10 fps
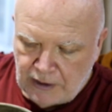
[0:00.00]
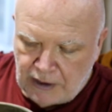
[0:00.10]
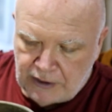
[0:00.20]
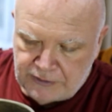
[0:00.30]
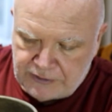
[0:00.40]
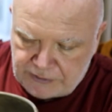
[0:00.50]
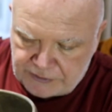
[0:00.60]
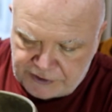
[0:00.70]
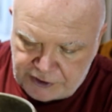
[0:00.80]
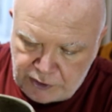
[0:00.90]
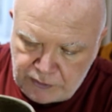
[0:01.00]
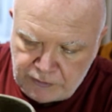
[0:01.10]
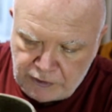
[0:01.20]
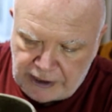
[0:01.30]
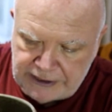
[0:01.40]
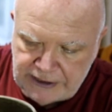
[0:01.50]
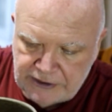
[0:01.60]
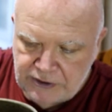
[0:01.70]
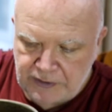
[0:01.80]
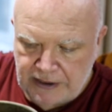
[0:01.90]
and zoom right
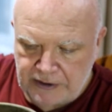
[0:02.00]
into it,